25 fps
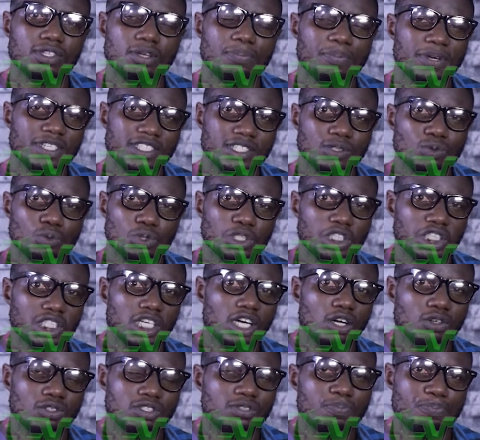person will
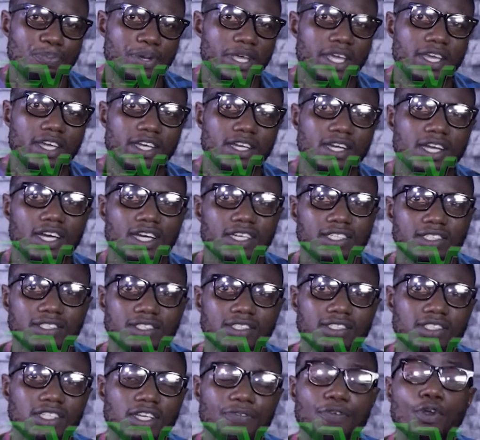shout pain, and
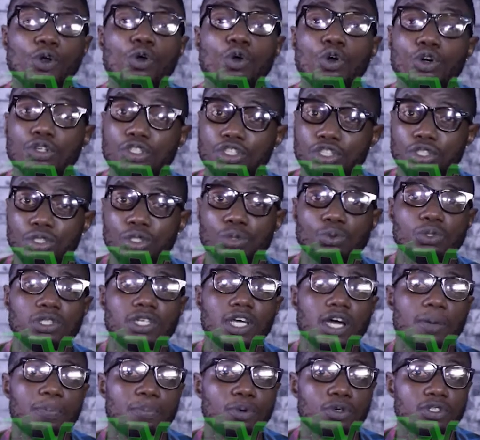if you continue with
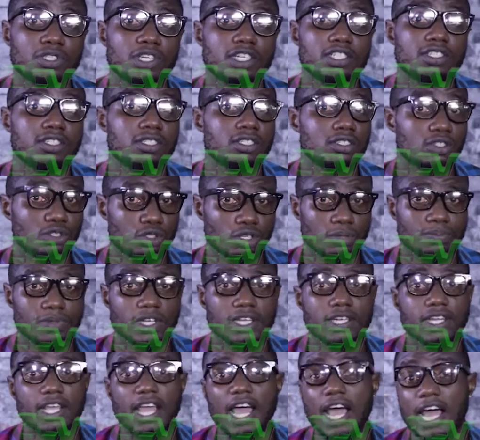that process,
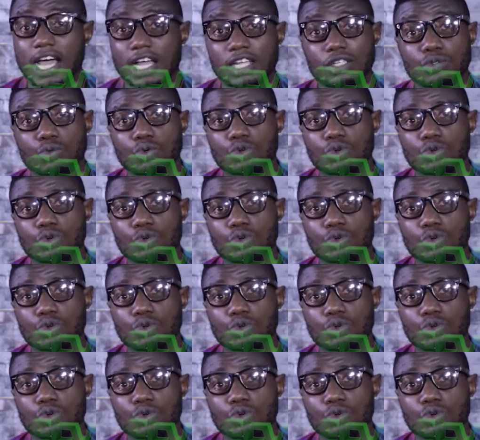someday the hand will